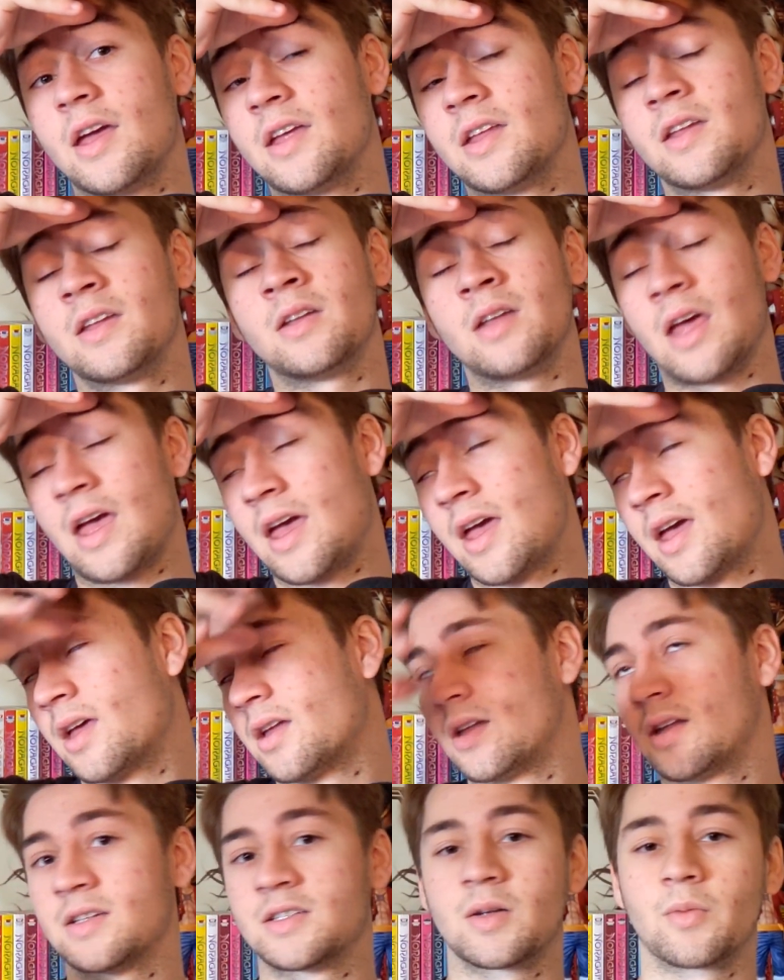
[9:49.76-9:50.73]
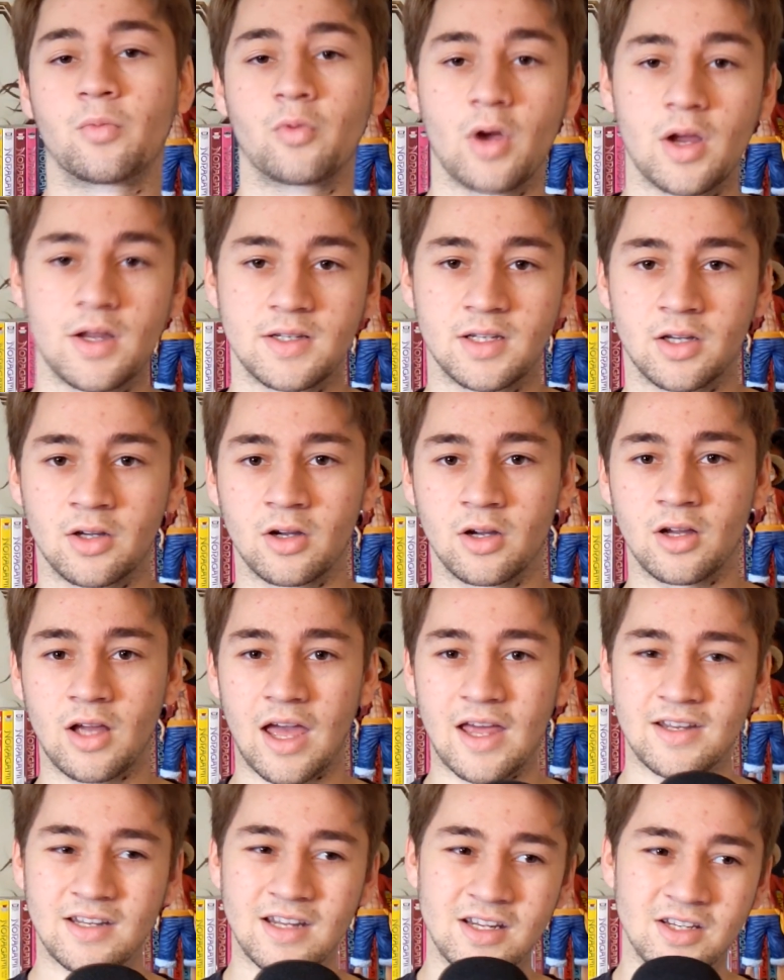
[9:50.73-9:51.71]
and ends up raising her.
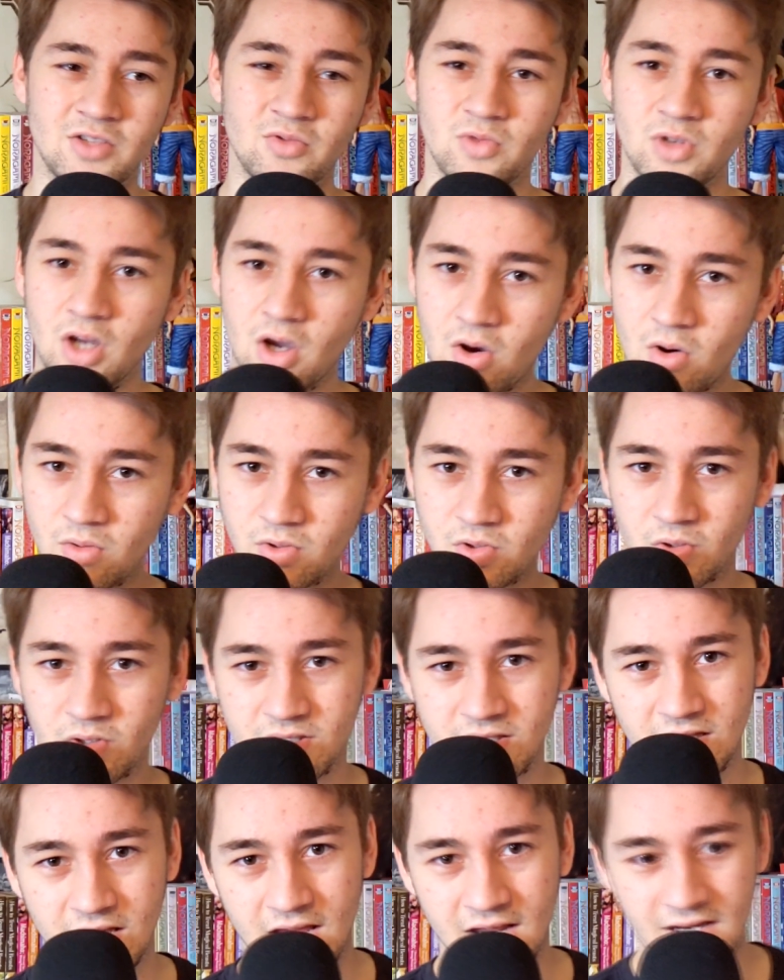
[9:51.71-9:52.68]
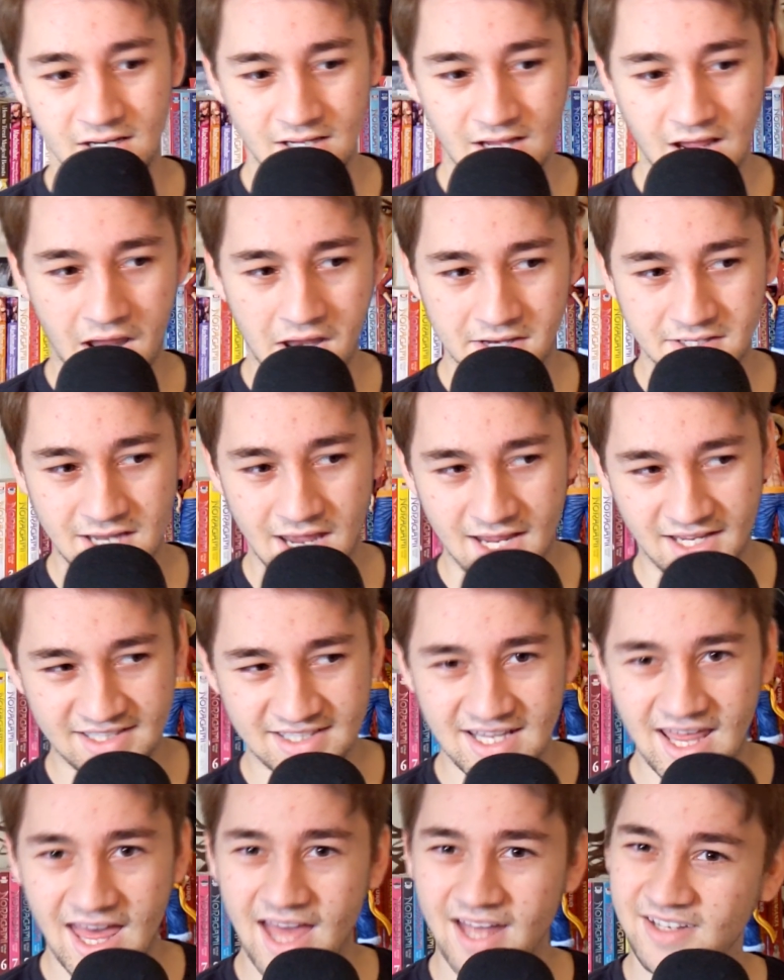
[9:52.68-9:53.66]
And as you know, towards the end, it kind of
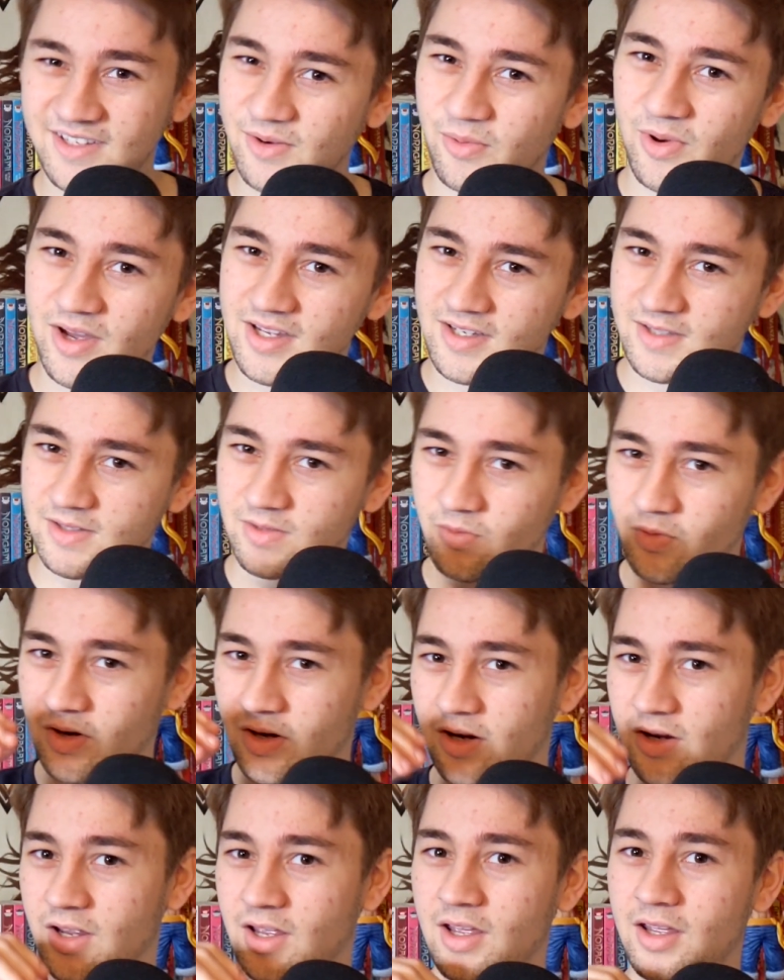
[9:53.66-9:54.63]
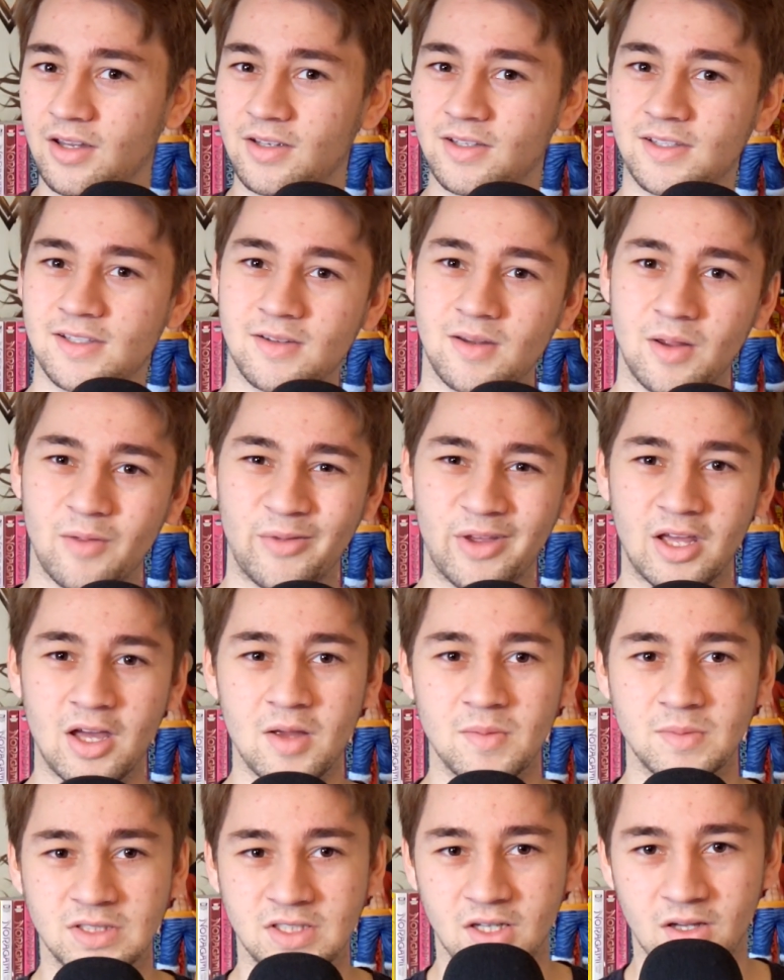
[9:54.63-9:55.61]
takes that twist where it
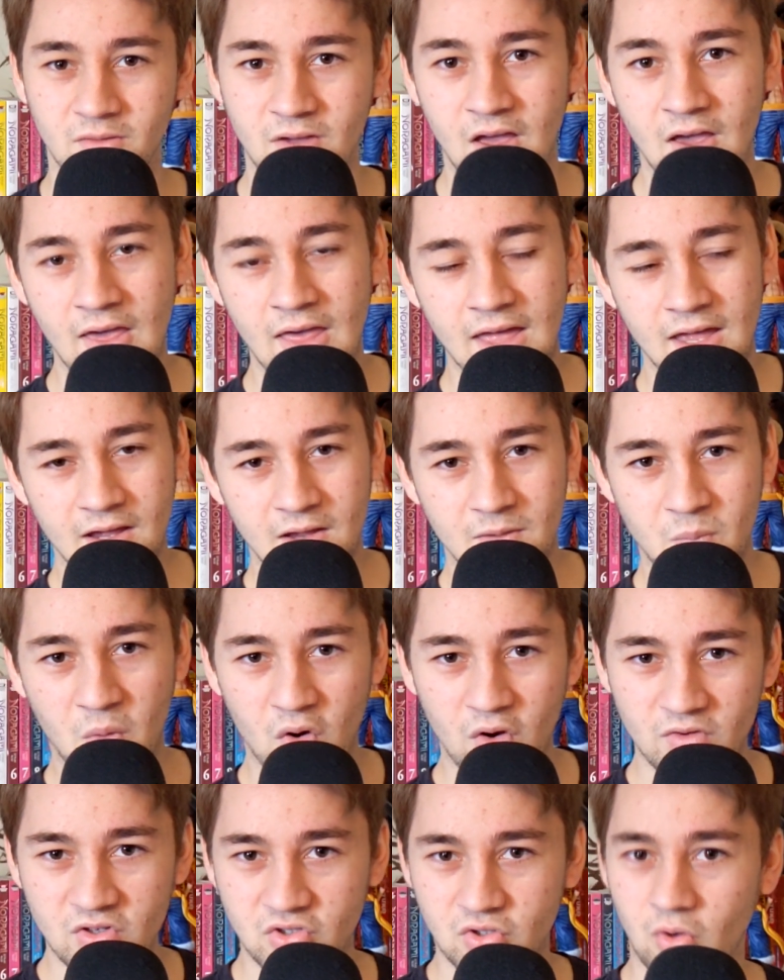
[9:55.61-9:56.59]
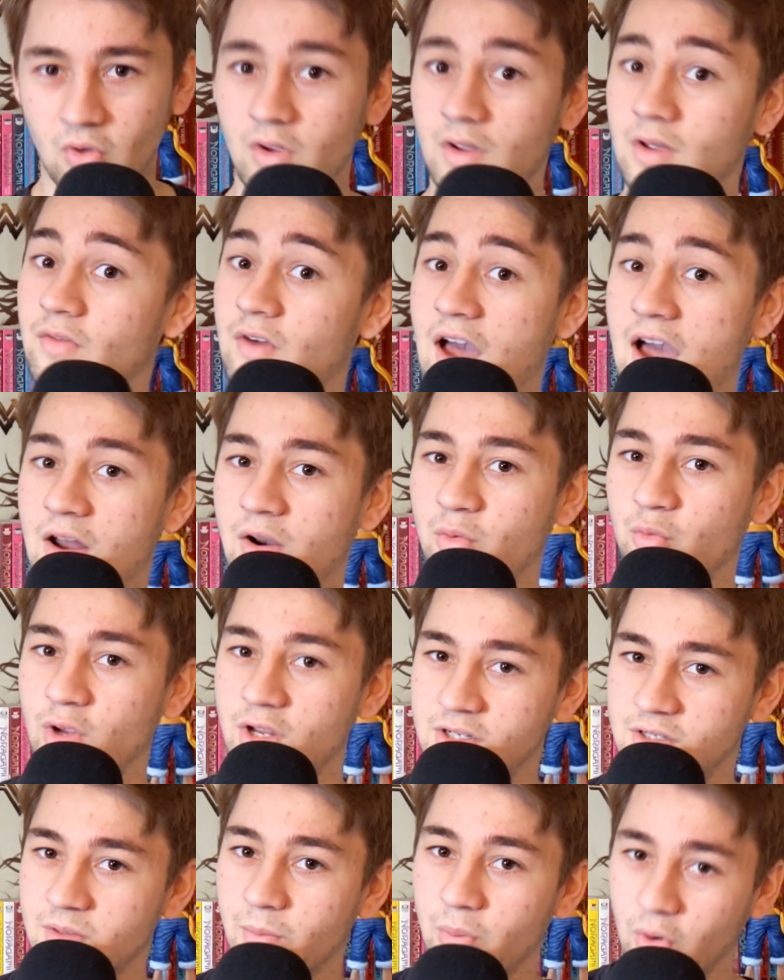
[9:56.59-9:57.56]
becomes more of a story of how to
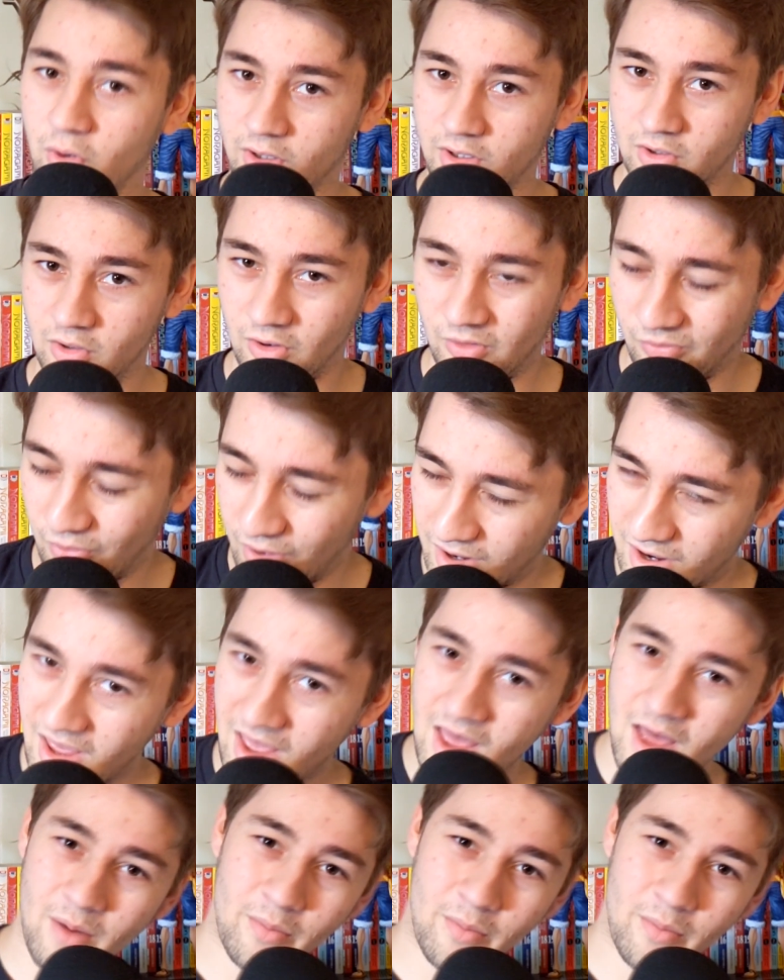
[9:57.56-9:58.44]
raise a boring girlfriend.